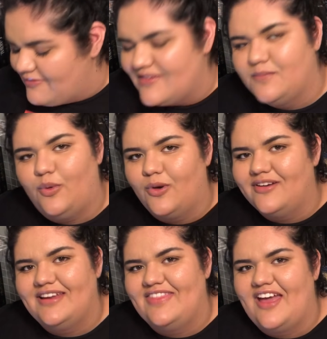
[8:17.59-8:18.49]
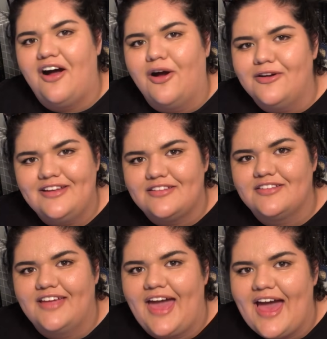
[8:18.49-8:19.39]
was born in the
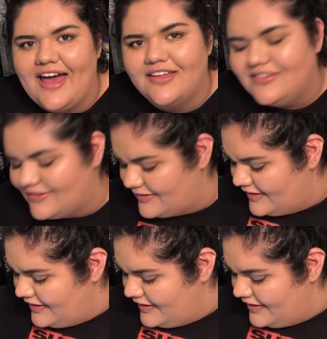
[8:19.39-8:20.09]
artist caste